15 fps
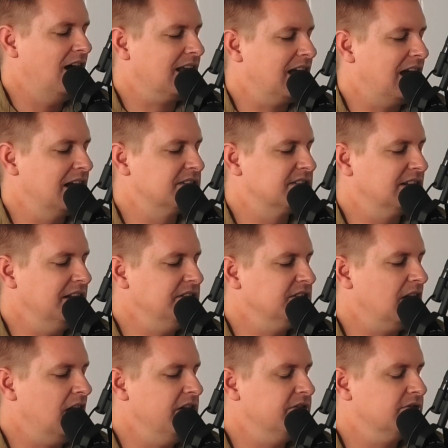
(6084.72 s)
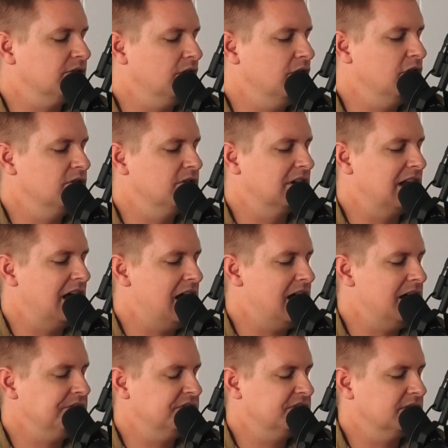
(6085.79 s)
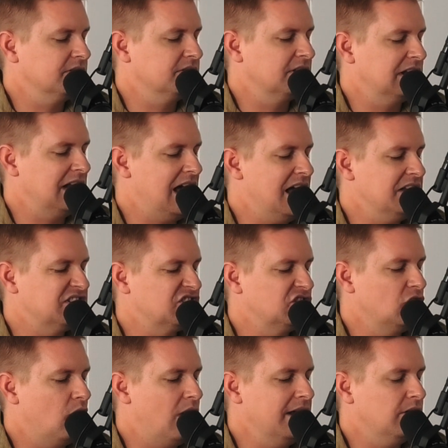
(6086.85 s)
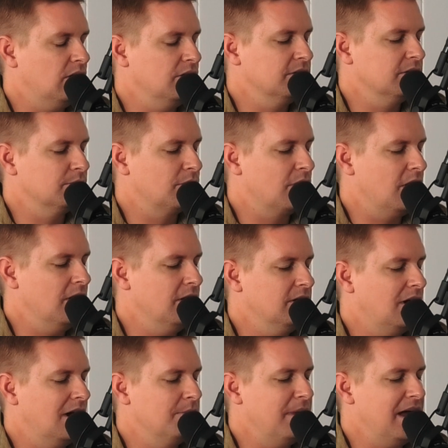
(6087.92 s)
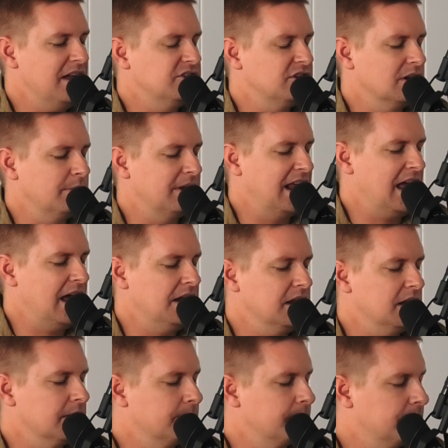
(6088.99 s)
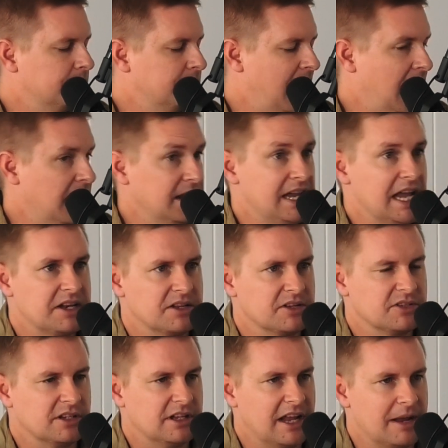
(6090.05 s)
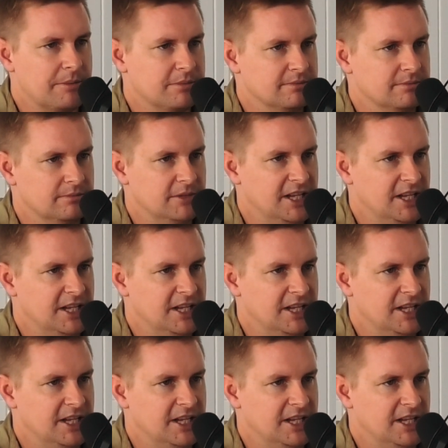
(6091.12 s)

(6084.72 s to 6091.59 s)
Okay, so let's go through the last the last night on the road. I imagine. I mean, how do you how do you get to sleep?